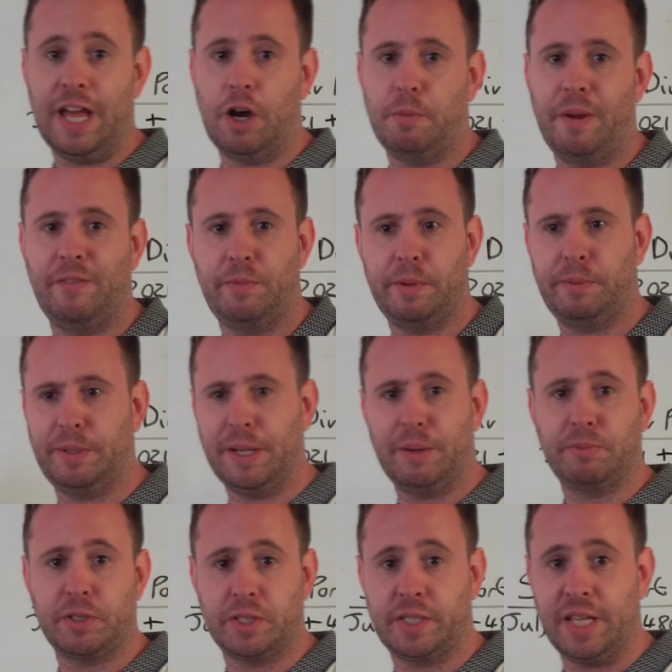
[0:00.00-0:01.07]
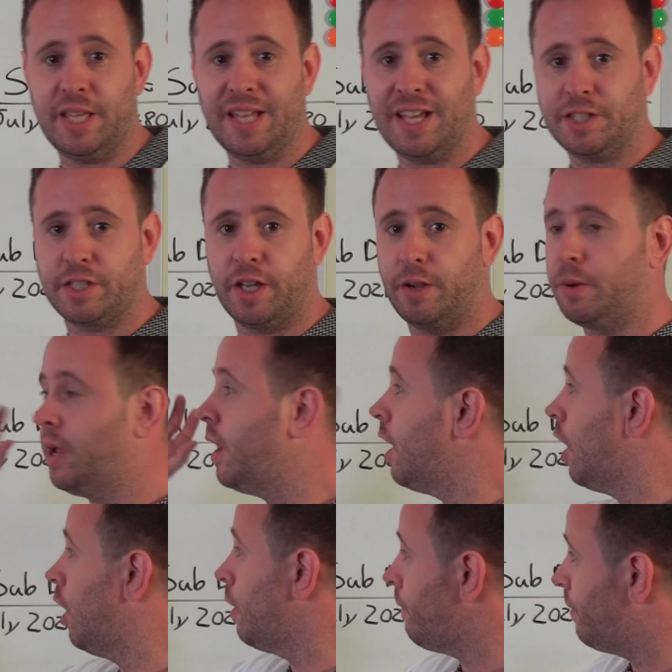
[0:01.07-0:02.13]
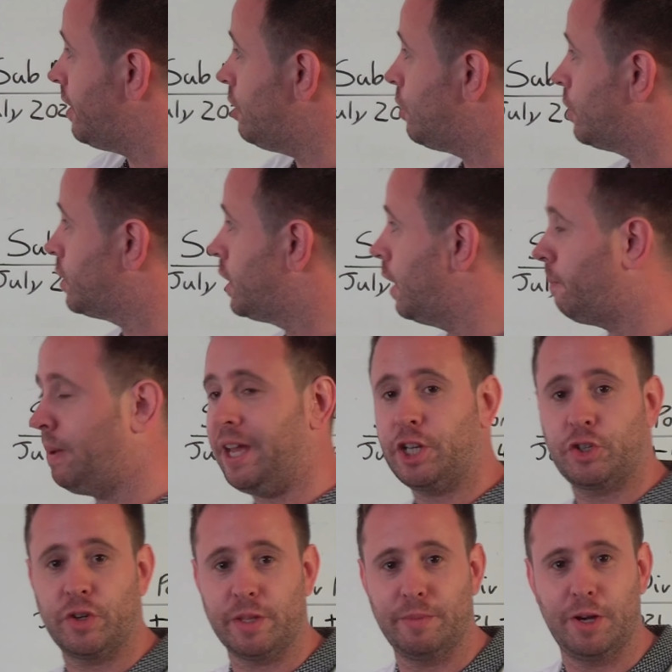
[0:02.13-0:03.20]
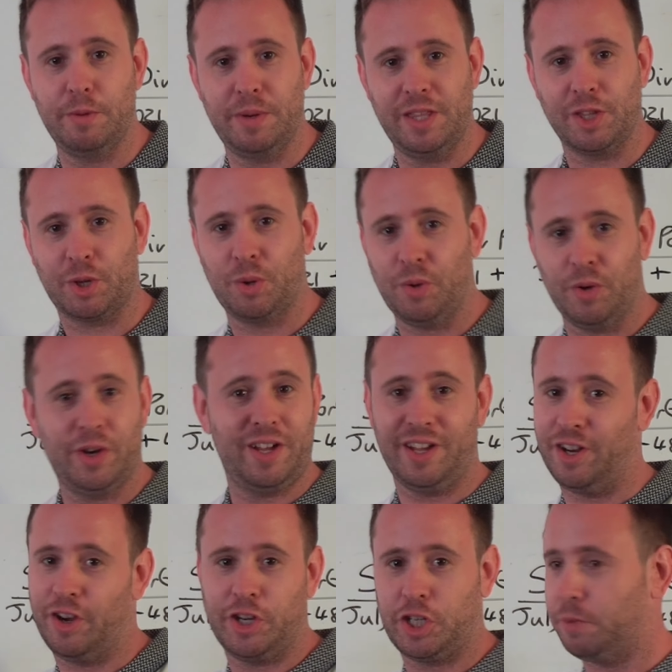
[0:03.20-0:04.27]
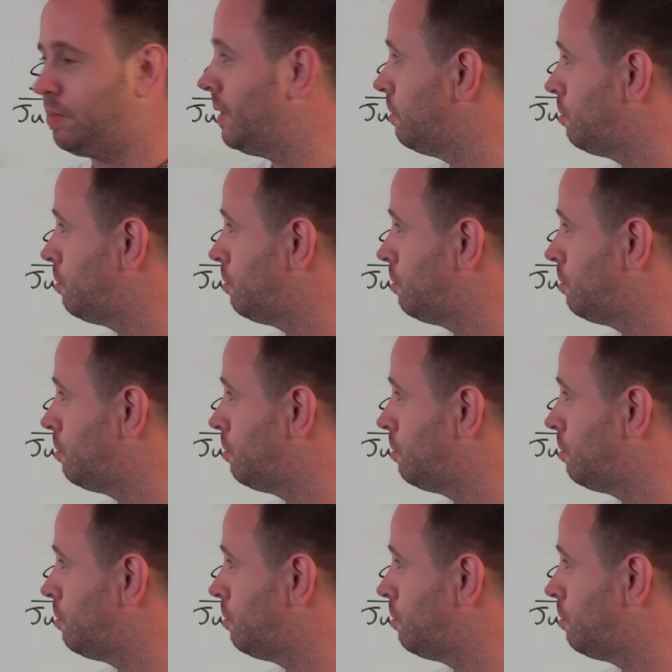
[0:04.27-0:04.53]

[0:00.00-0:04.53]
help everybody be able to see that. So hopefully you can see a picture at the moment in the corner, and I should be